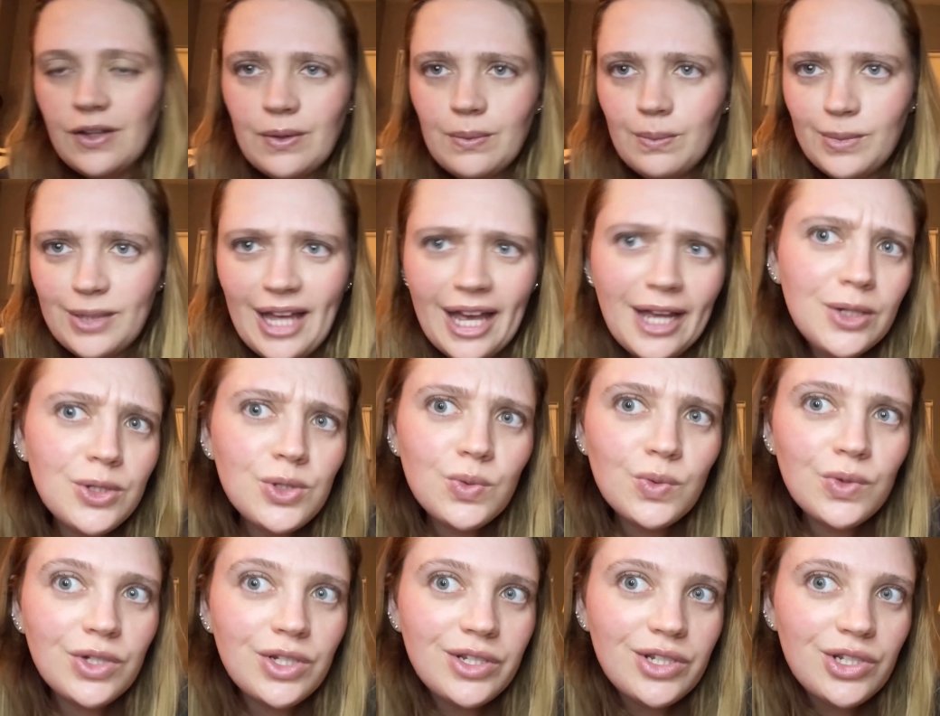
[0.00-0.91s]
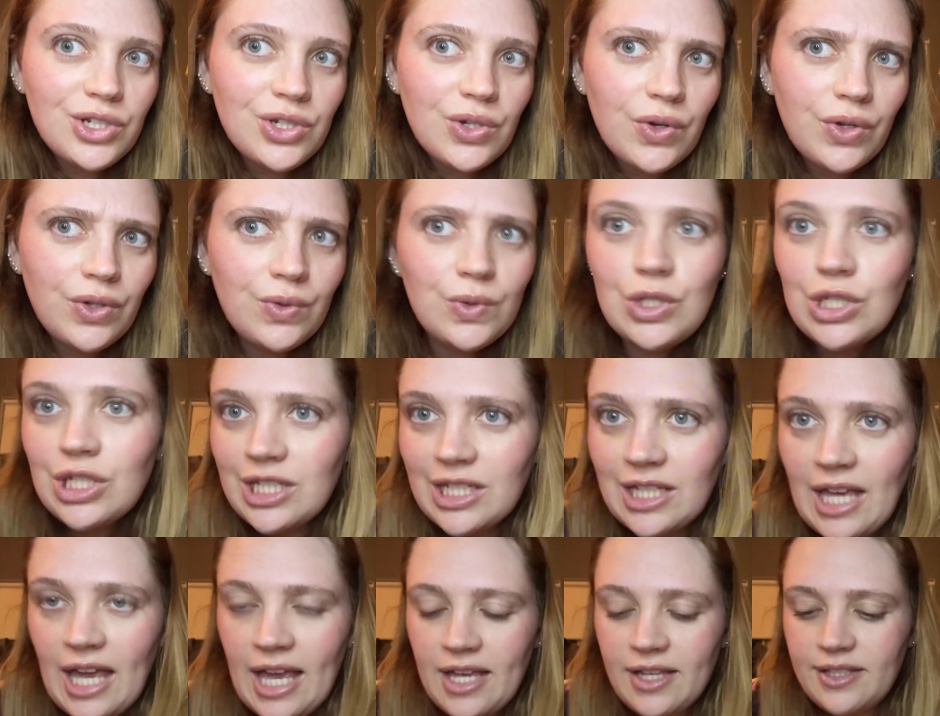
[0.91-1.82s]
But yeah, I just wanted to show you just in
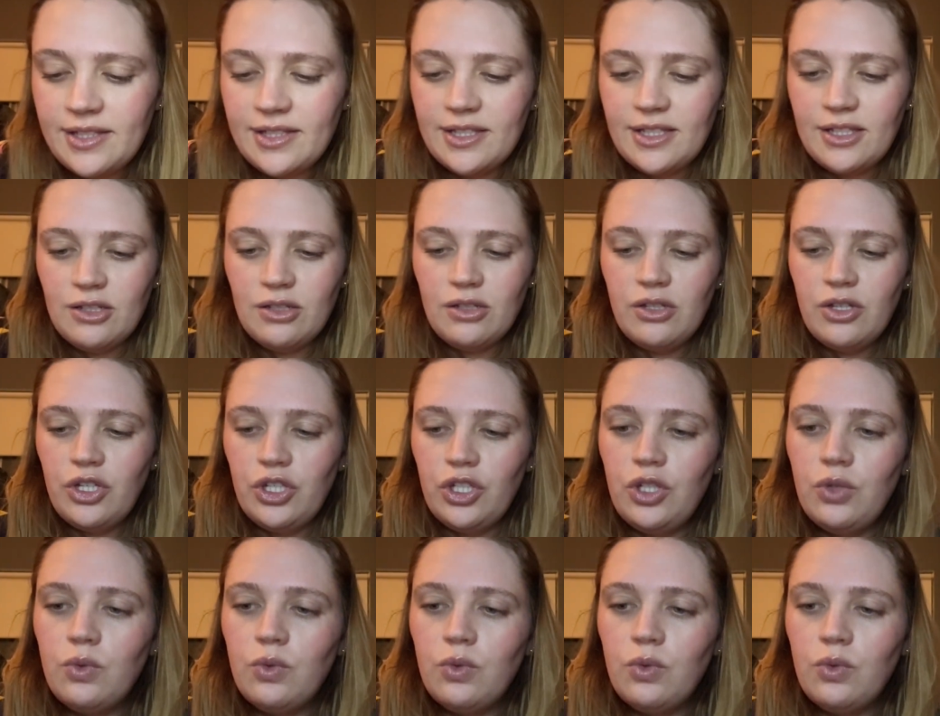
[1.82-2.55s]
case you